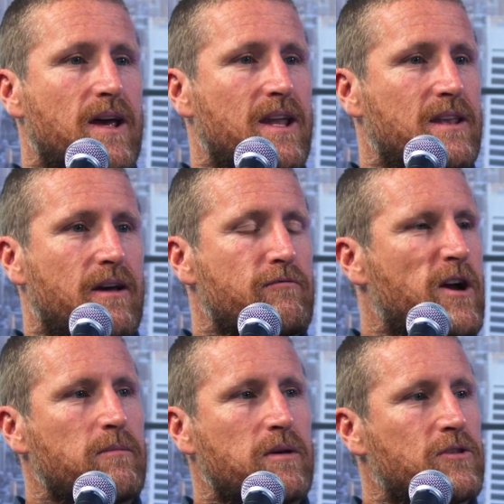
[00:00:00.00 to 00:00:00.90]
and they've
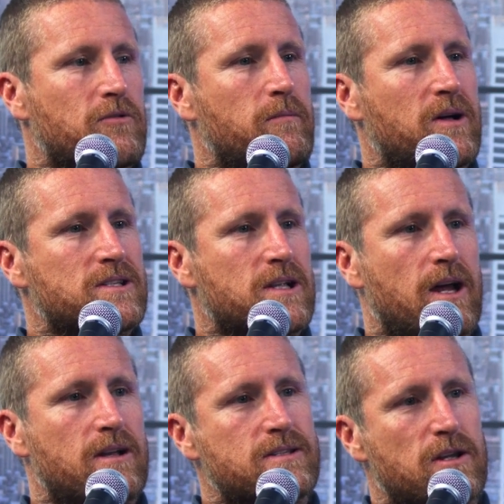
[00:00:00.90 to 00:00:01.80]
rang me 3 months
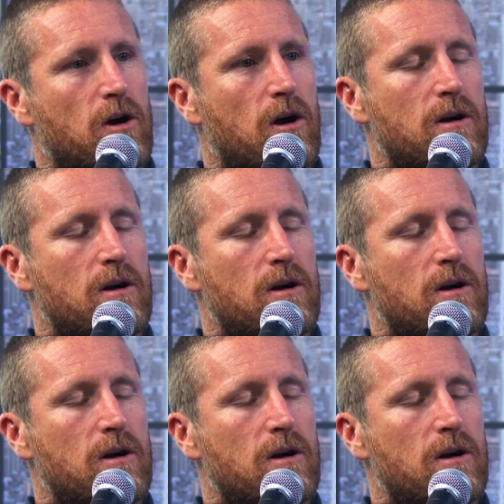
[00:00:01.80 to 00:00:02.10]
later and said,